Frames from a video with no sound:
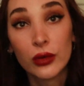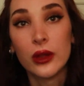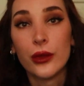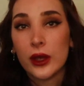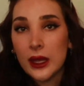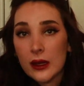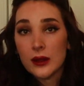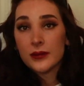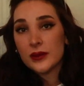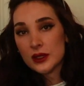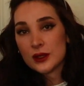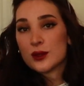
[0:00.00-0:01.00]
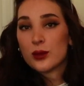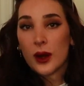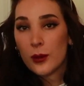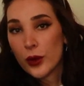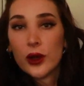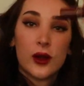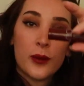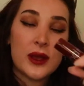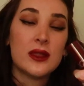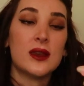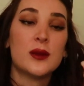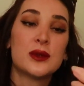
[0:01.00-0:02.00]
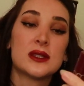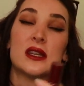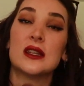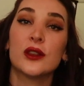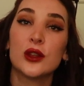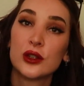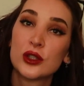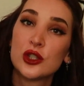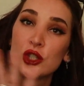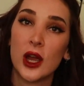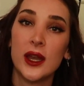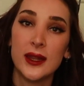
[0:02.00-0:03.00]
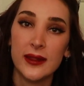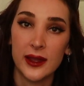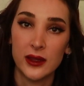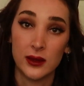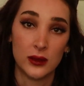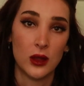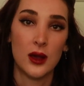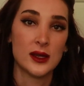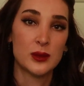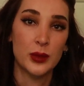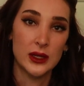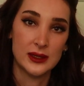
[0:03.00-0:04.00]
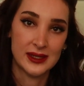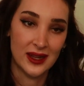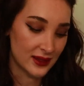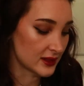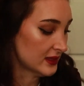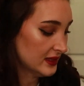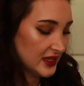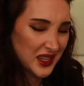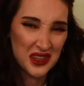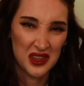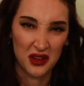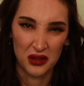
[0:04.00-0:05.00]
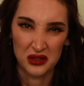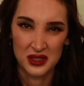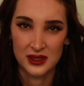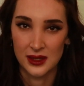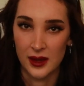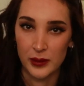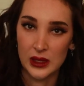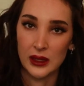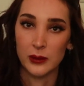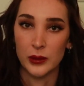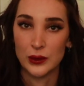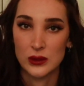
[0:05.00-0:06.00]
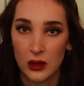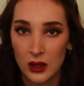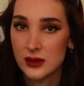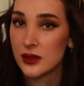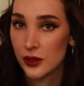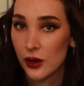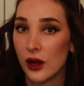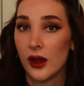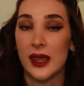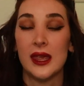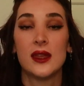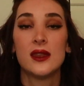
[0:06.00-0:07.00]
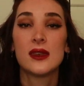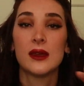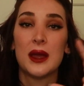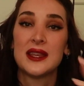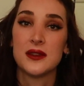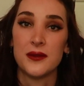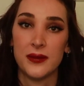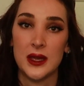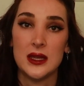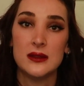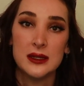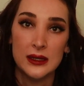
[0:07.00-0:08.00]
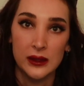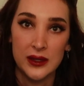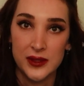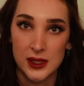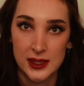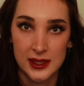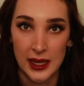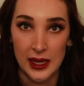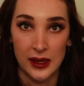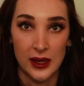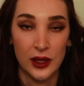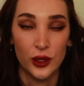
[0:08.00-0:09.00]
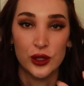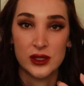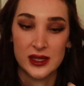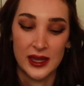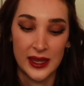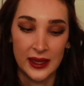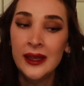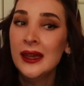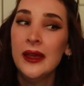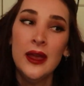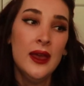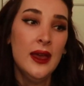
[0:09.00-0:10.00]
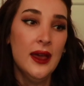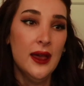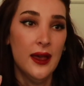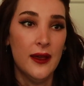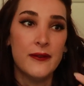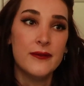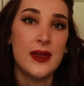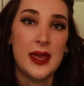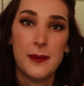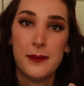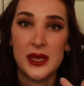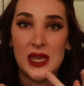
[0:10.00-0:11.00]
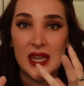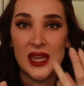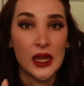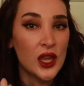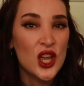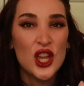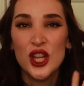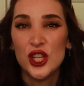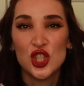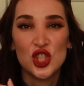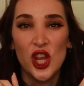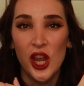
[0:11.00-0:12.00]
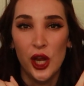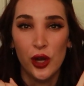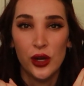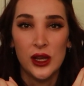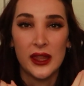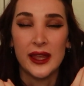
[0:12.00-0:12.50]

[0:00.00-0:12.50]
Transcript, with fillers: Okay, look at it. This is what I'm wearing on my lips. It looks shiny like a gloss, but it's not sticky or slimy like most glosses are. And as it fades, it leaves a stain. And it looks like a vampy cherry.